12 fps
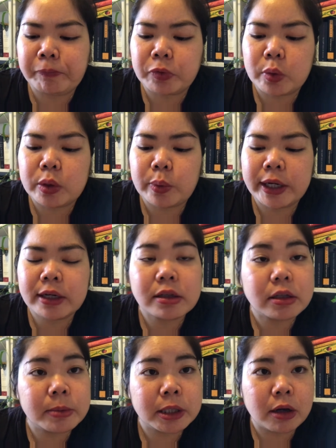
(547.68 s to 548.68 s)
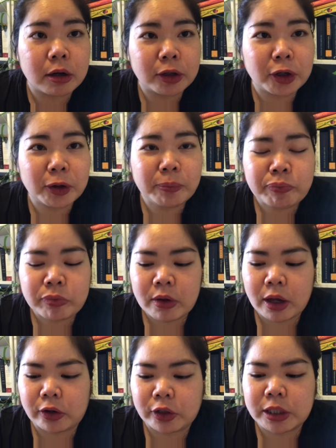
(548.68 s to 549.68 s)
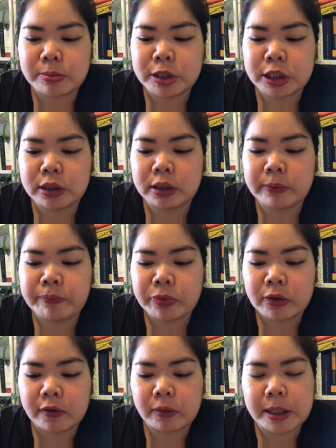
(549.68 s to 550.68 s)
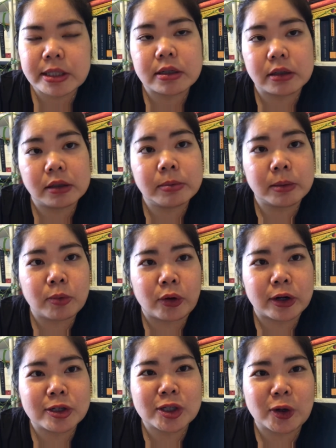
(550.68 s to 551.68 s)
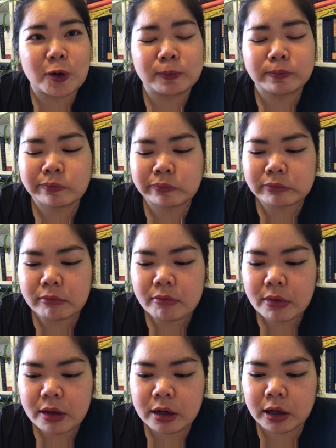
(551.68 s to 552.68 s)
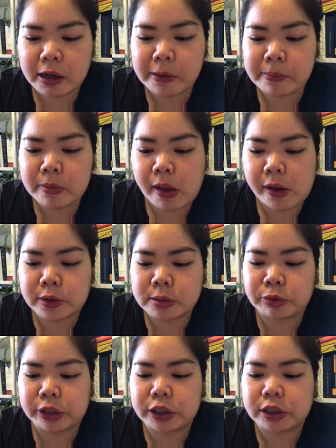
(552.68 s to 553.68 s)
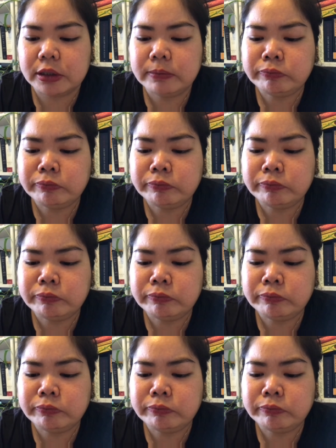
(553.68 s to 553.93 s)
We waited a little bit longer and our kimchi fermented a little bit more, so it was pretty good.